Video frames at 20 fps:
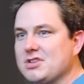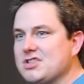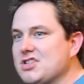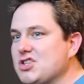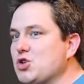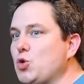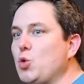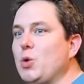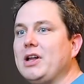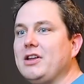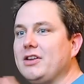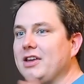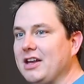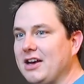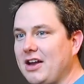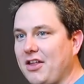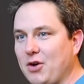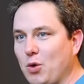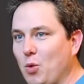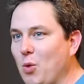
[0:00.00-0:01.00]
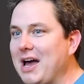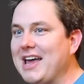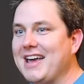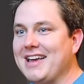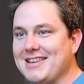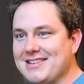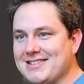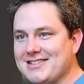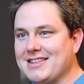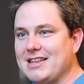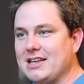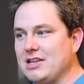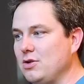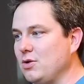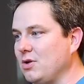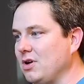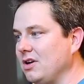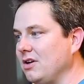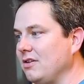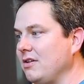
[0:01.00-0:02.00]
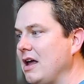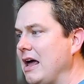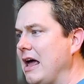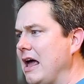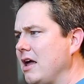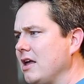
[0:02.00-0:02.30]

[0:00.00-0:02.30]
a squillion other ways that you can